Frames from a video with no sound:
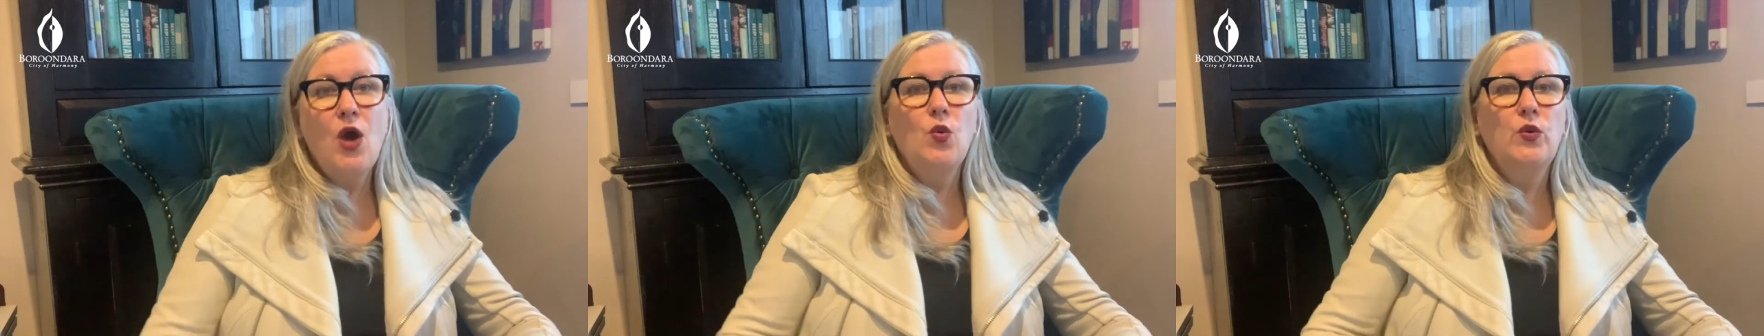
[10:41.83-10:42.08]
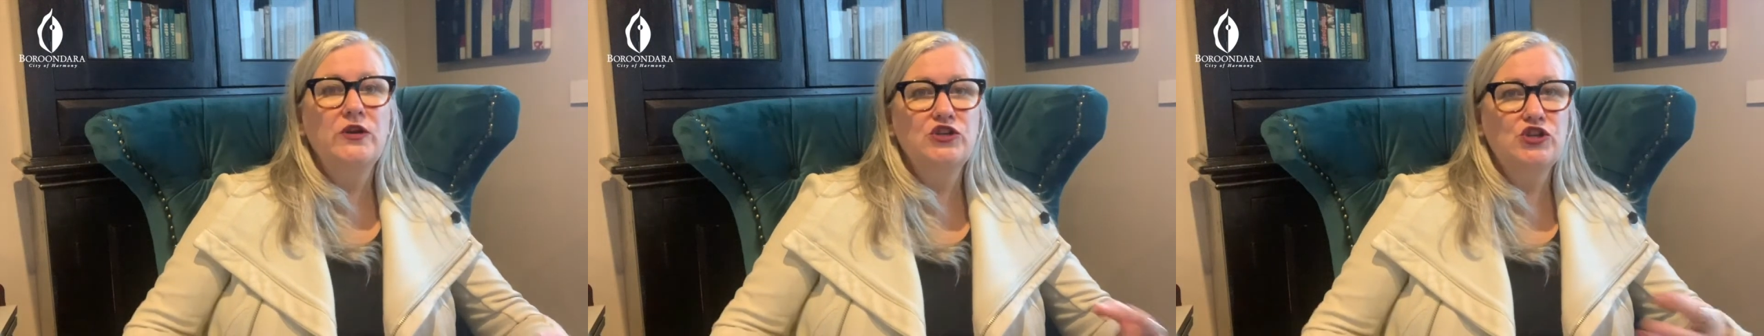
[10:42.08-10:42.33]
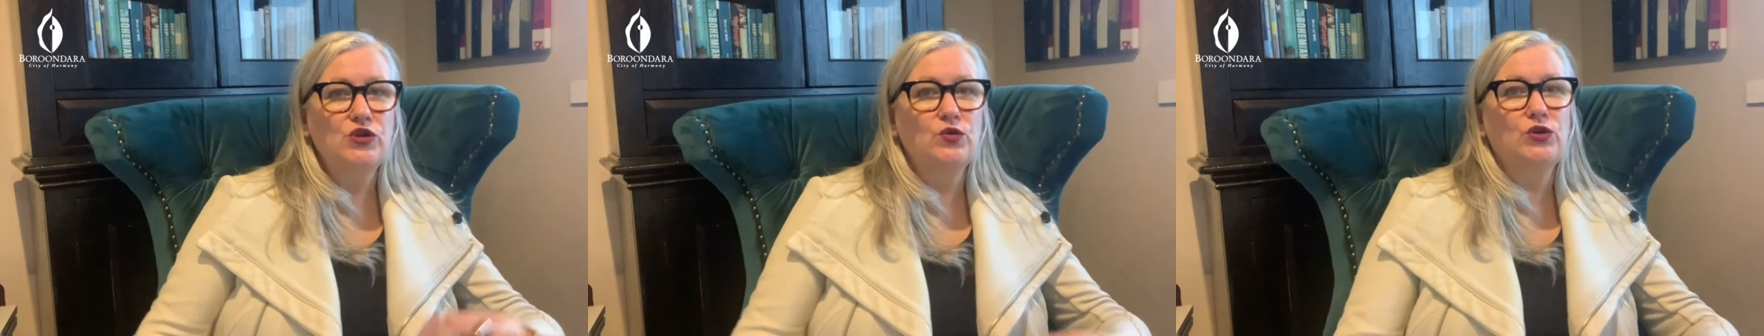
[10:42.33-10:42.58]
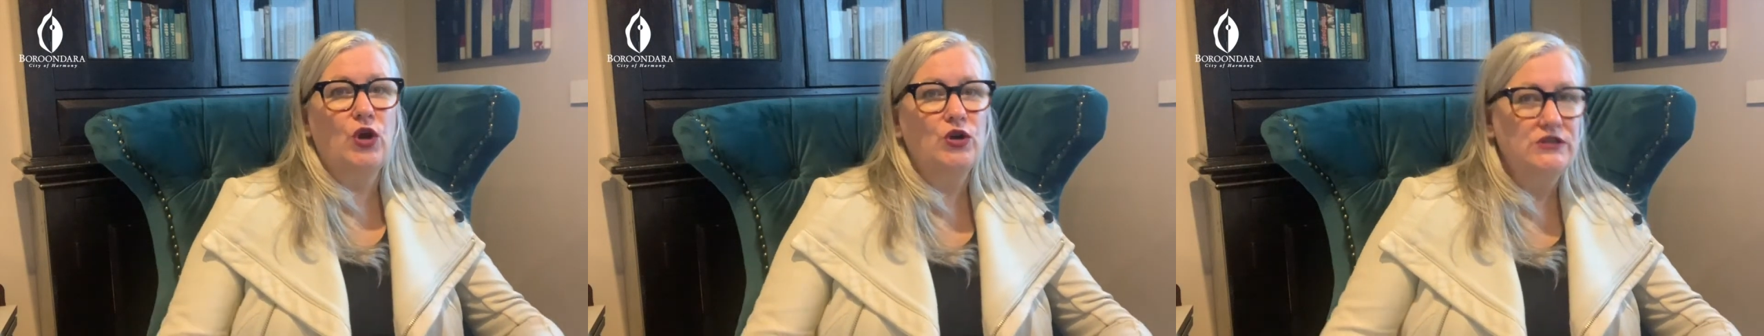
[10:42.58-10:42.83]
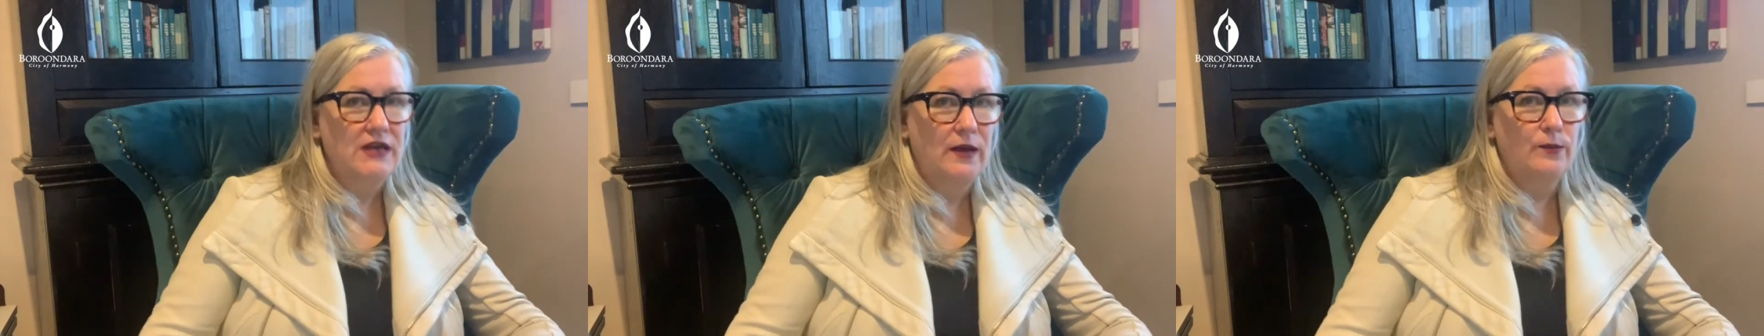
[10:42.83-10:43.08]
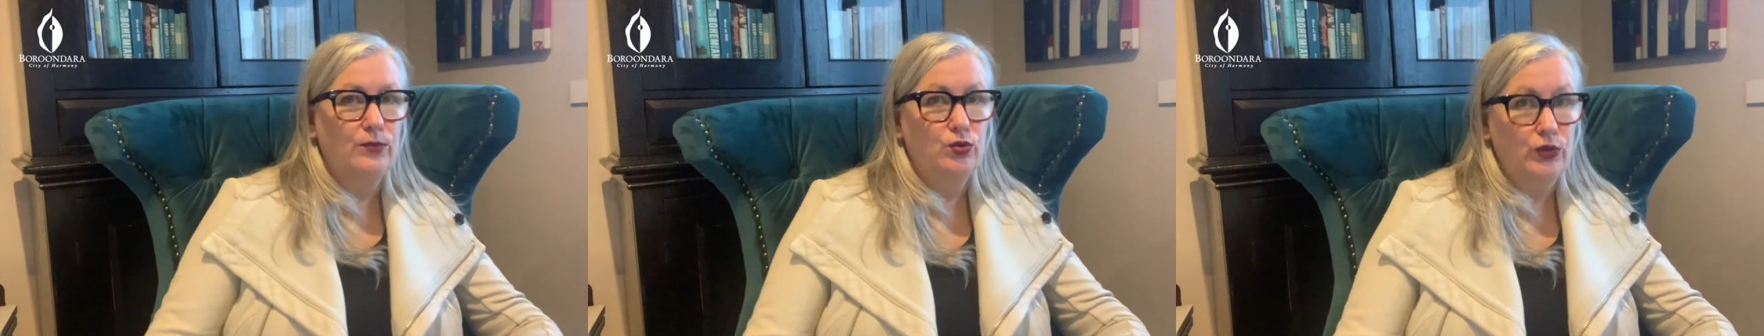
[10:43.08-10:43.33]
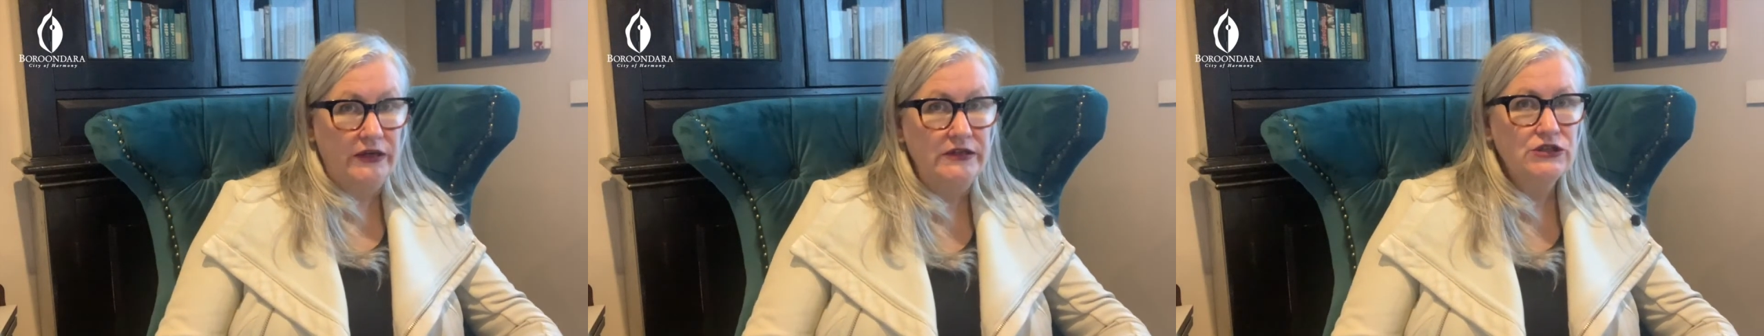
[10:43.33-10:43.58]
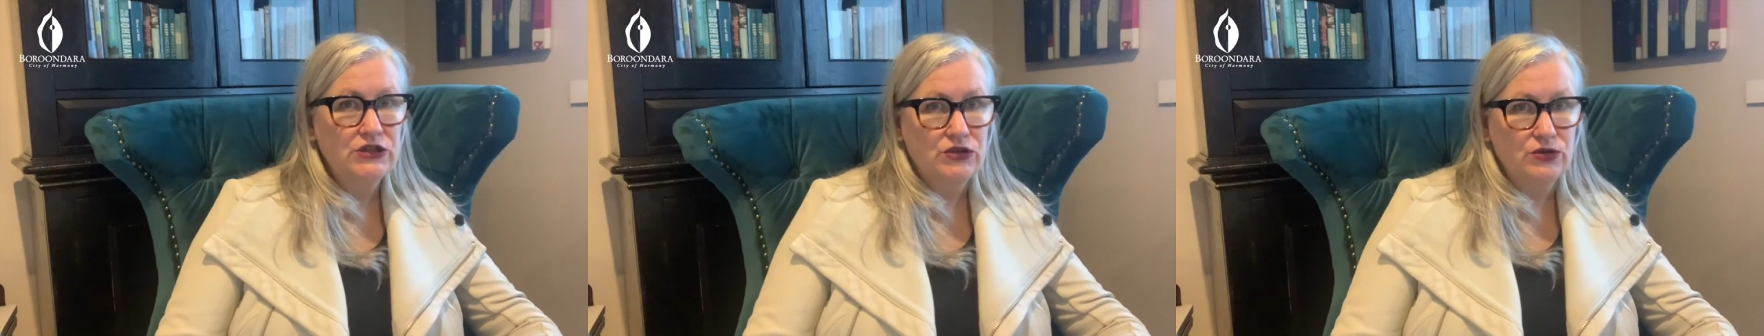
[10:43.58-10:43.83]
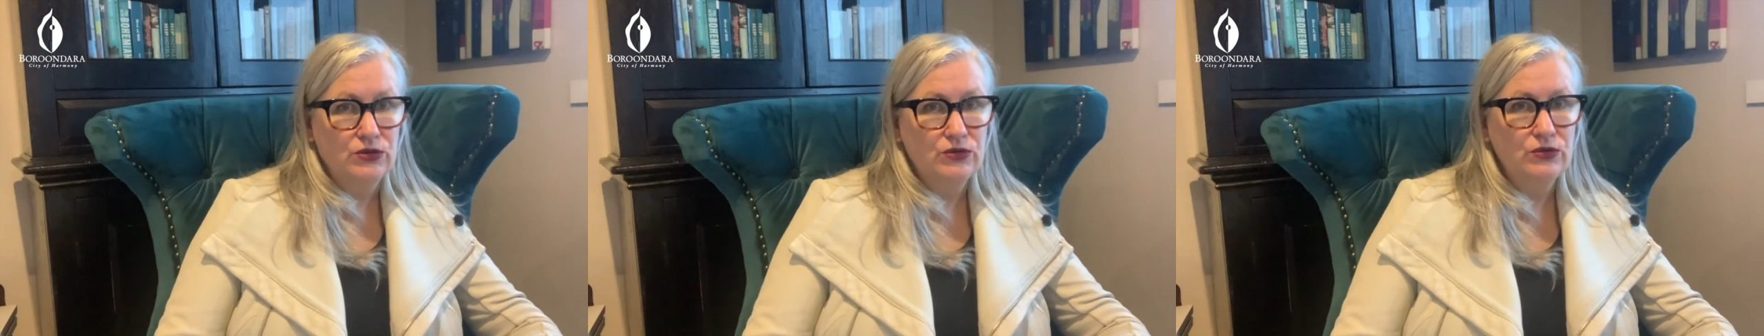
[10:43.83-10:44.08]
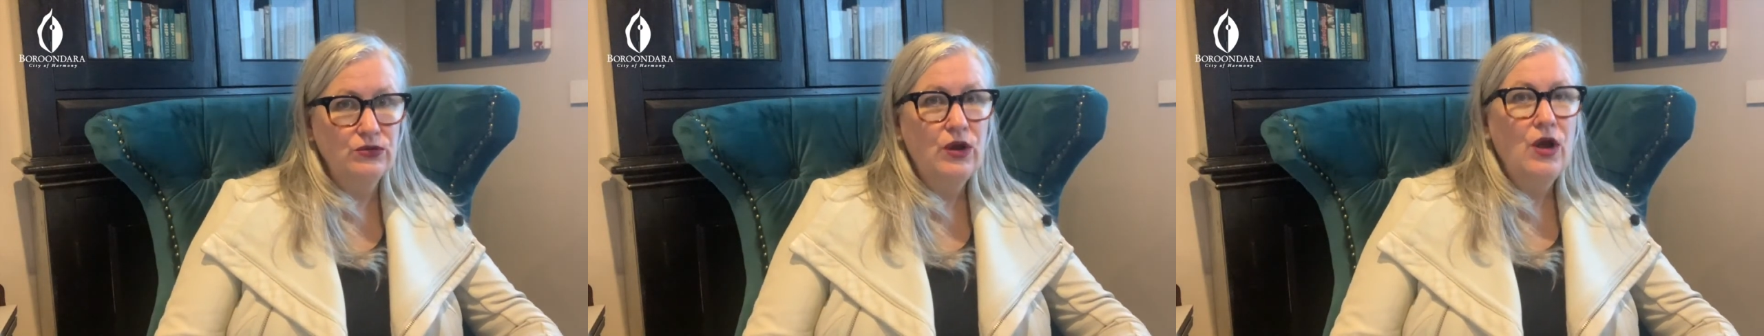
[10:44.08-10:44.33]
which you'll no doubt put into